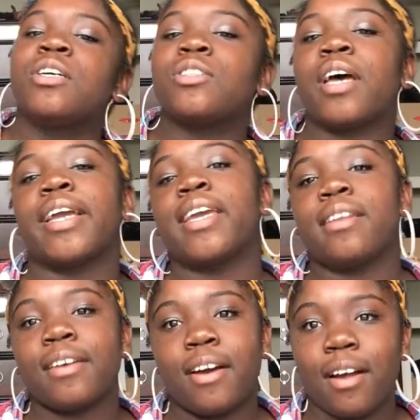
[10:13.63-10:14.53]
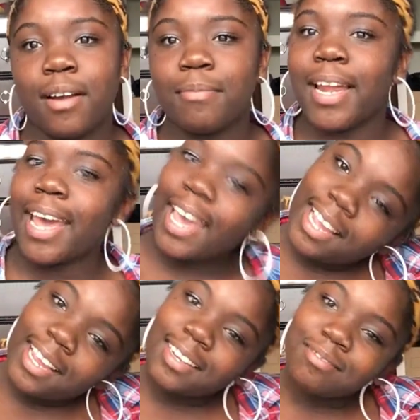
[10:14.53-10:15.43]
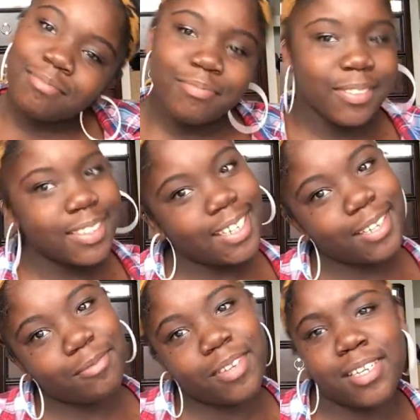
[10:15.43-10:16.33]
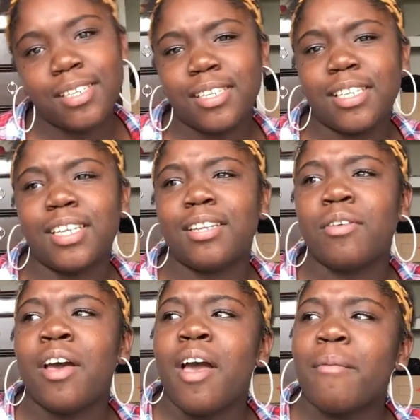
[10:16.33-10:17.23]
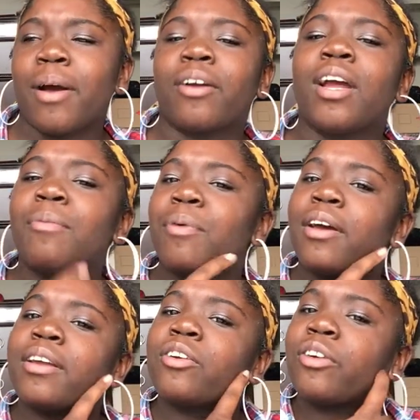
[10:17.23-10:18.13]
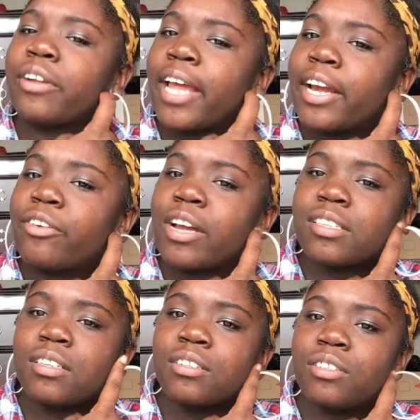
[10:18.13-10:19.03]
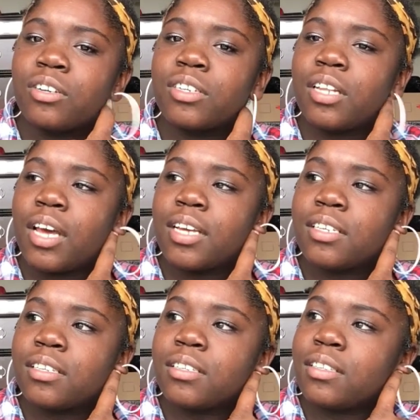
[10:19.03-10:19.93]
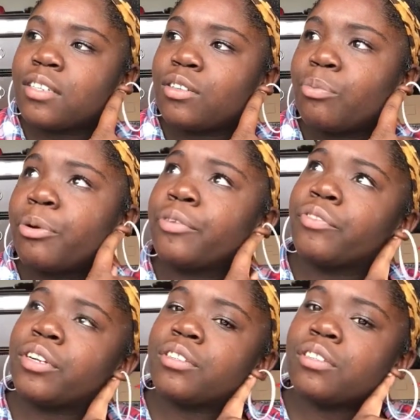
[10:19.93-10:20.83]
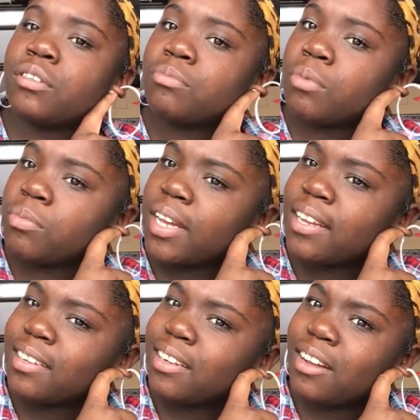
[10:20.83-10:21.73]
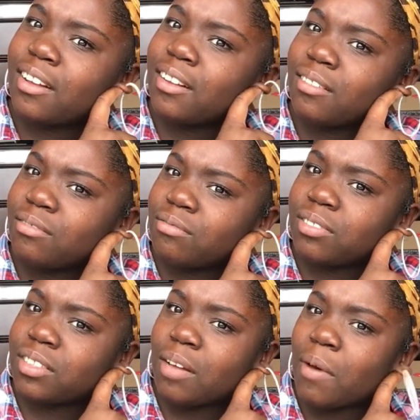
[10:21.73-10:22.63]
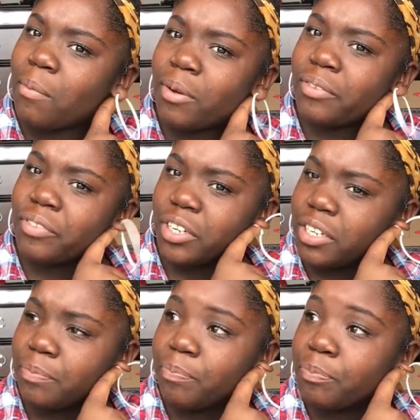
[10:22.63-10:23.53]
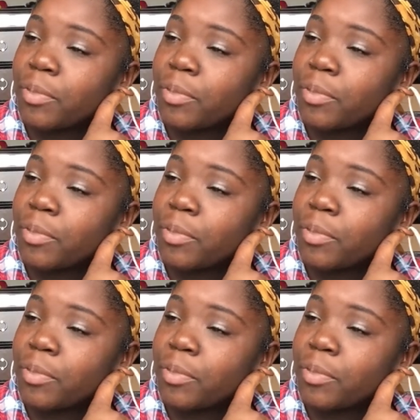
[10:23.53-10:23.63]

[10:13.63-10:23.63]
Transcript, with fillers: So I get in the car. I'm like, hey, what's up? And then my grandpa, he cr like cracks a little joke. He like, is that your boyfriend or something? I'm like, no, it's not my boyfriend.